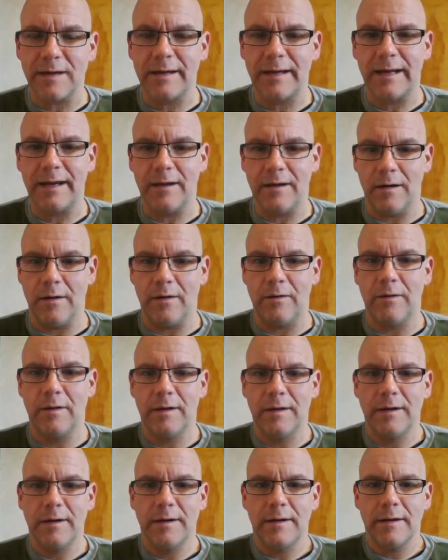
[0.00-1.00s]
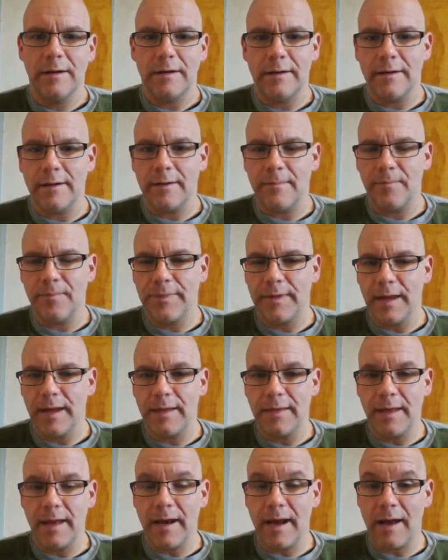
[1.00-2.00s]
lingo.
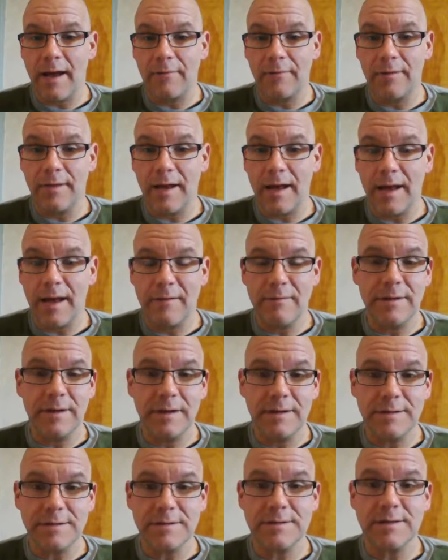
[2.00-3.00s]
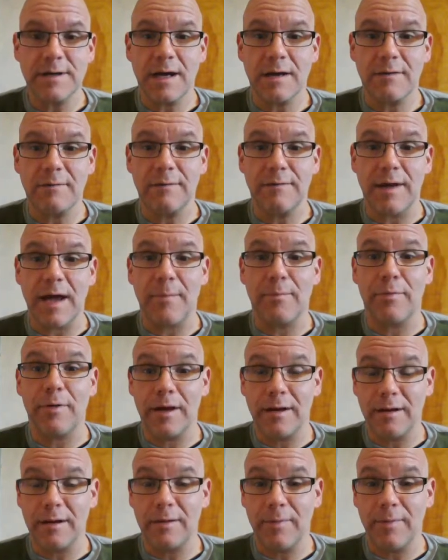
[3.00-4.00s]
And then after that, everything else just kind of
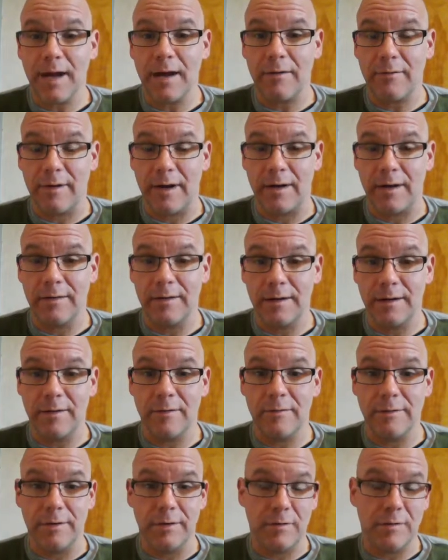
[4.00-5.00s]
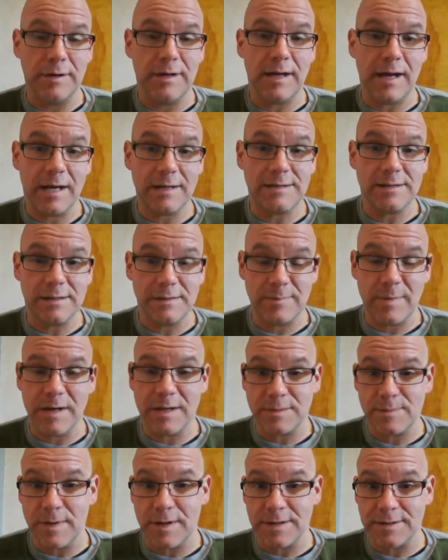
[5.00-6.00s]
evaporated into the background. You can only cast this many
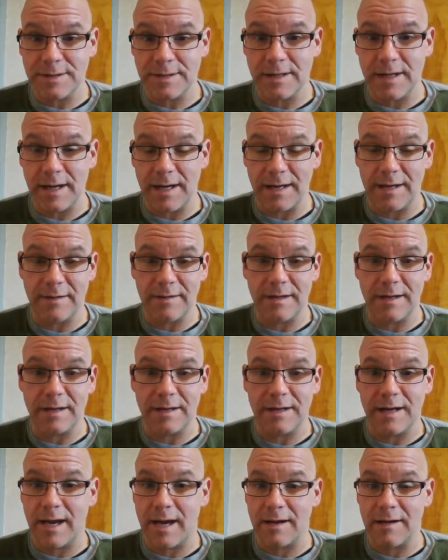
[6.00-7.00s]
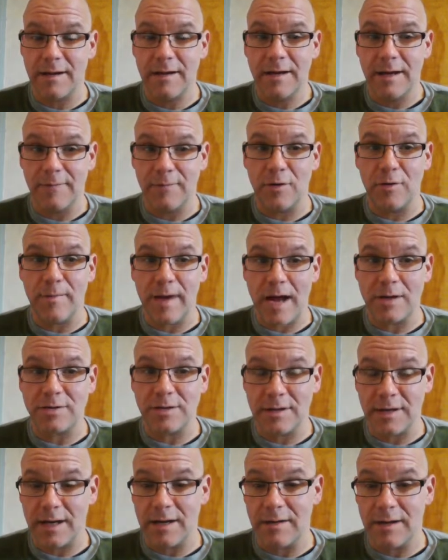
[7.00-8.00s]
spells a day. You can't if you're a
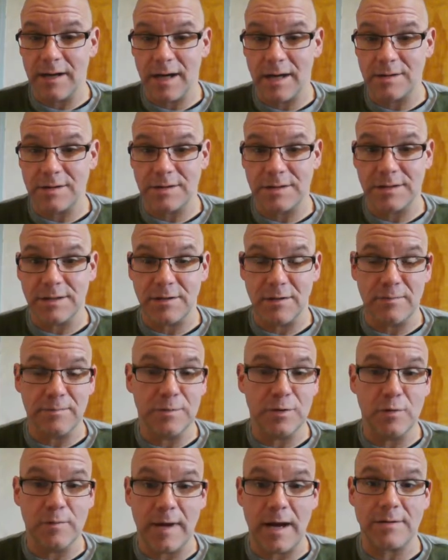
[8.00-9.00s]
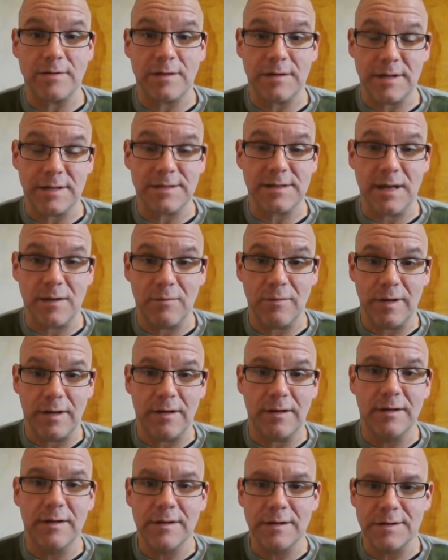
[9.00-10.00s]
magic guy, you can't just do magic things at
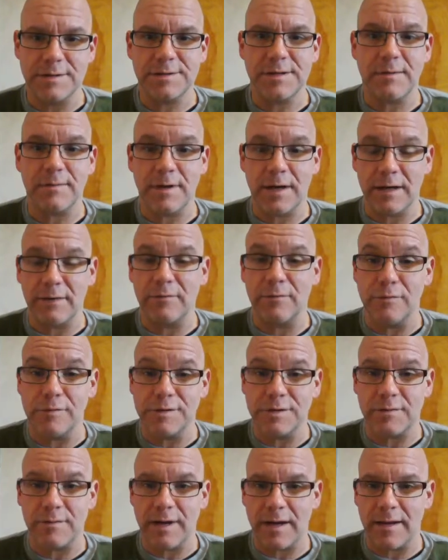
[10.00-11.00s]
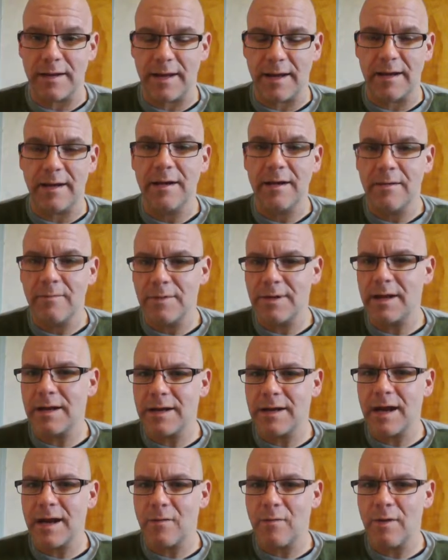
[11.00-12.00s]
will. There's some kind of rules around that. But then
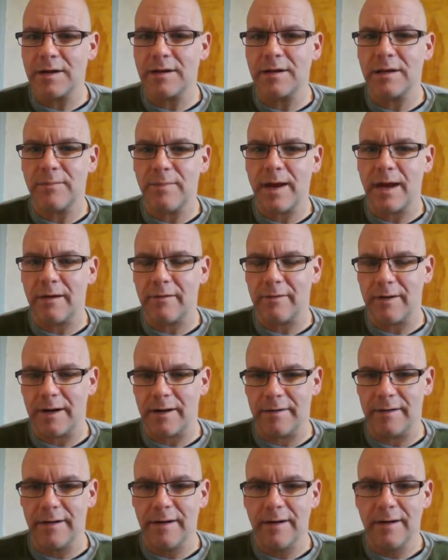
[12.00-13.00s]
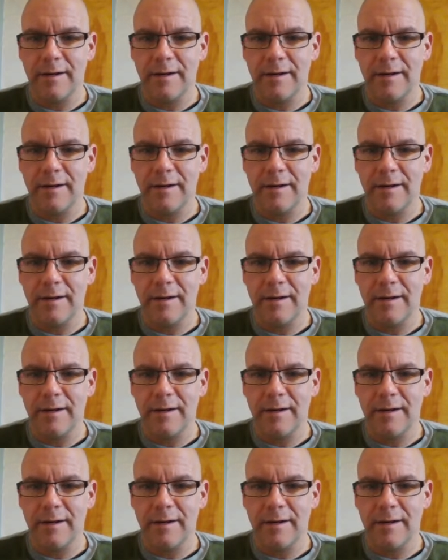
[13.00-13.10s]
it kind of went into the background,